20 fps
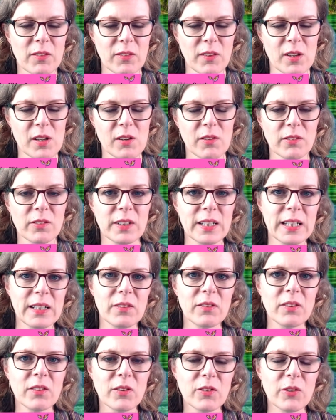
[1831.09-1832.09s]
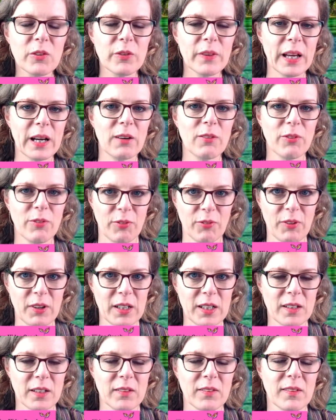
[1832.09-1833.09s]
So you'll need to do that
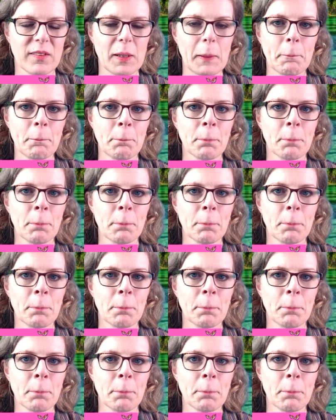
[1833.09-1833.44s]
first.